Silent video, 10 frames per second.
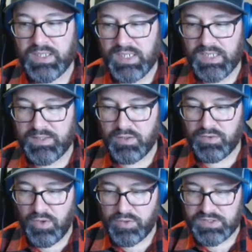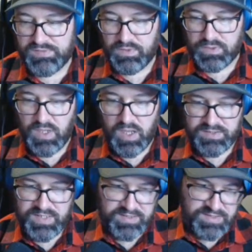In the largest field
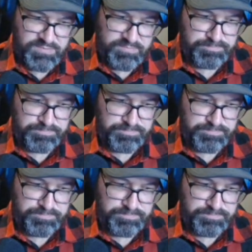contests,